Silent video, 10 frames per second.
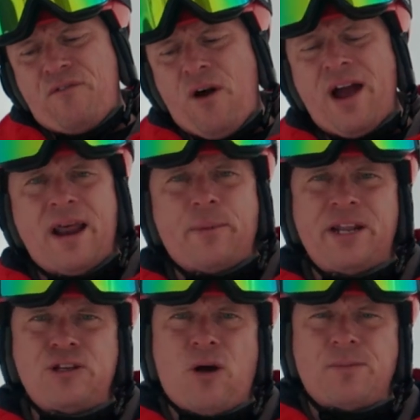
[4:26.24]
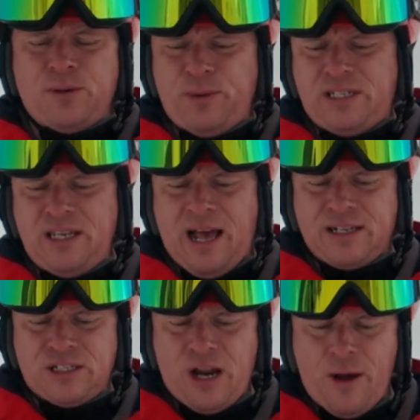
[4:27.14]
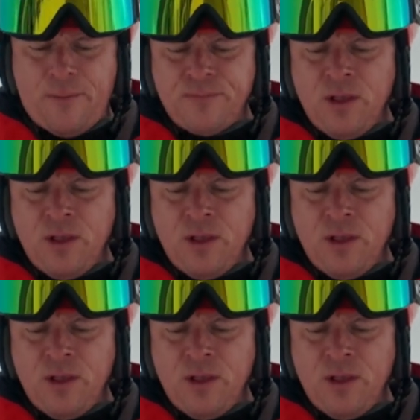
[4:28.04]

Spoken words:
Friday when it drops and we see that snow.